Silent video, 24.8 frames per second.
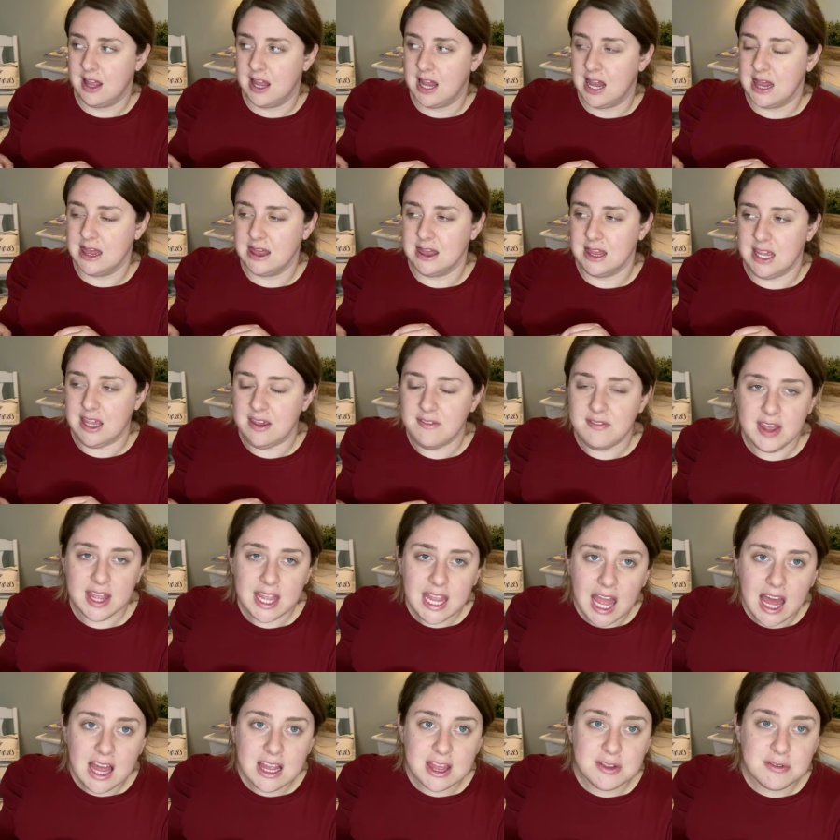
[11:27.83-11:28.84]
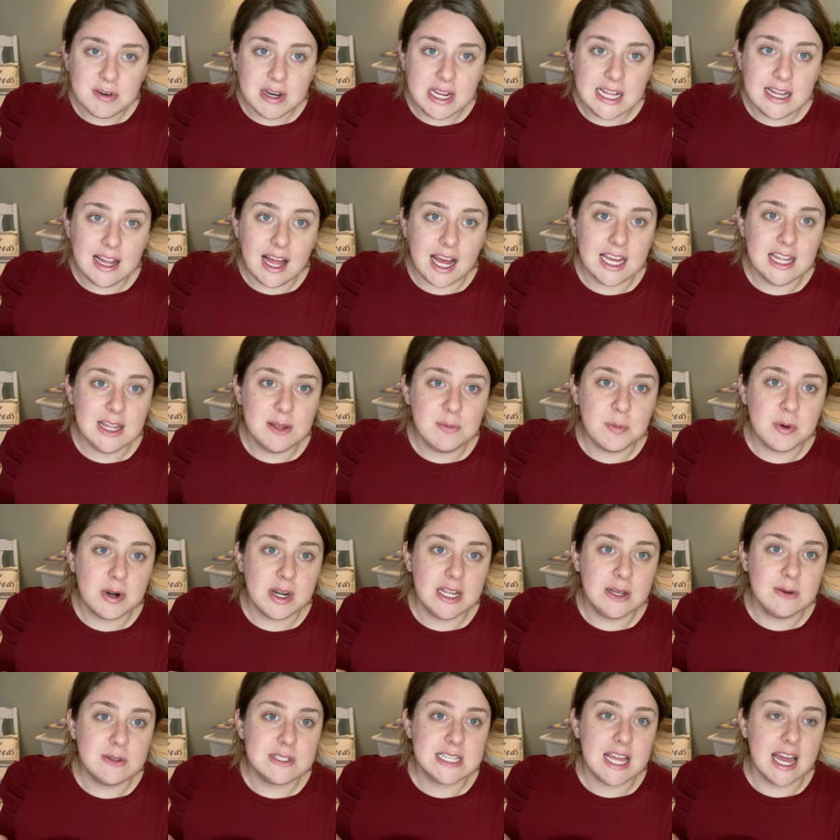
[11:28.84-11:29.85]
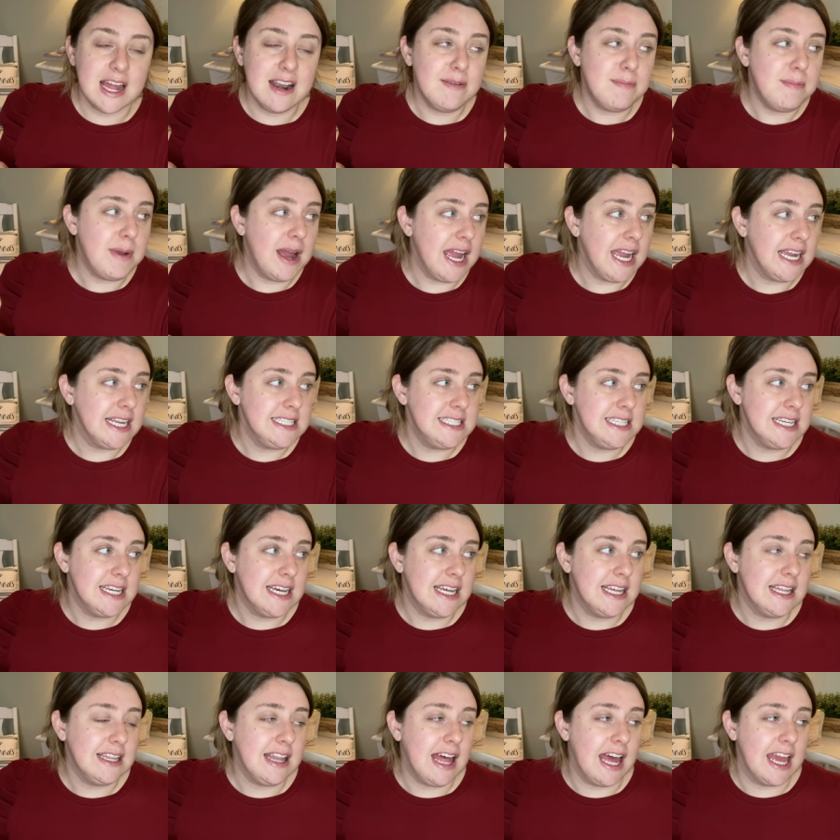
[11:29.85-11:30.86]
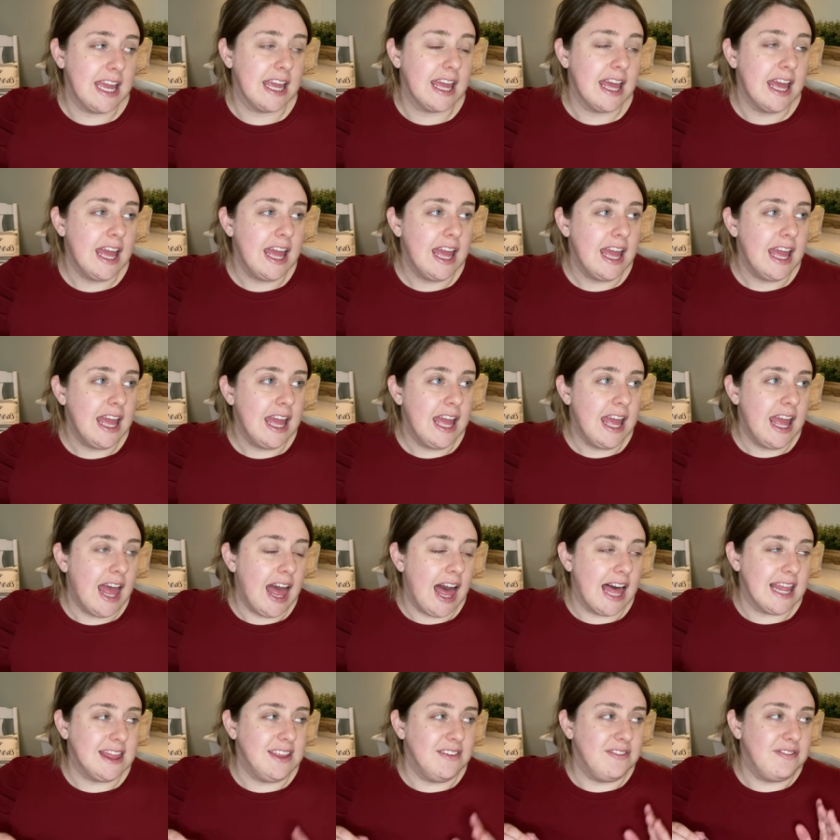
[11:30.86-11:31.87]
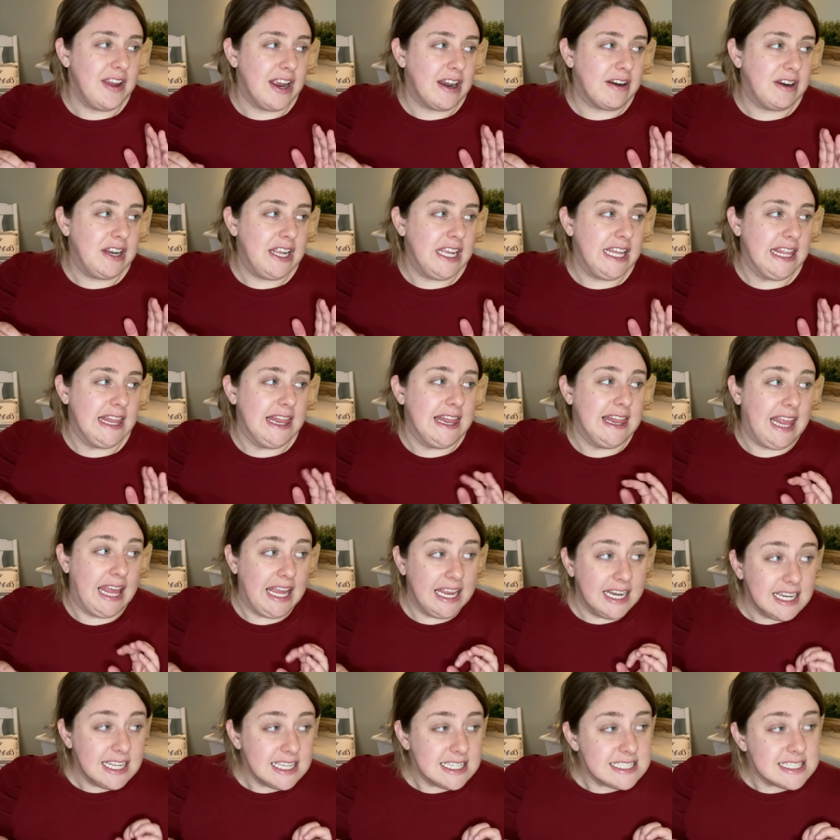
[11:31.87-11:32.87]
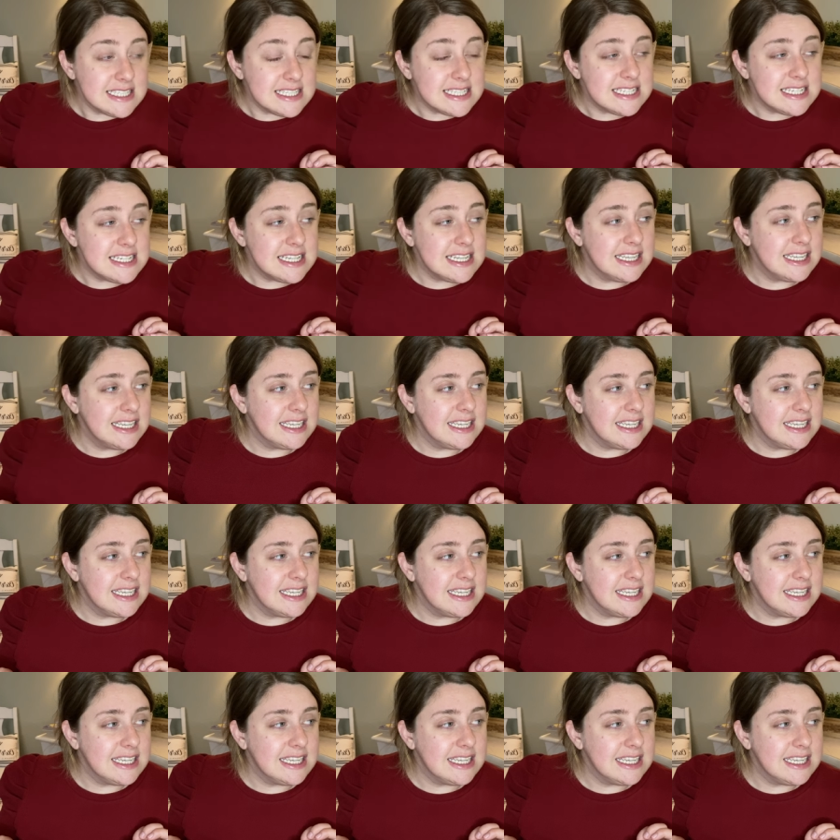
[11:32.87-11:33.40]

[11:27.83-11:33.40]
leaving at three o'clock in the morning was kind of my idea, like at the very latest,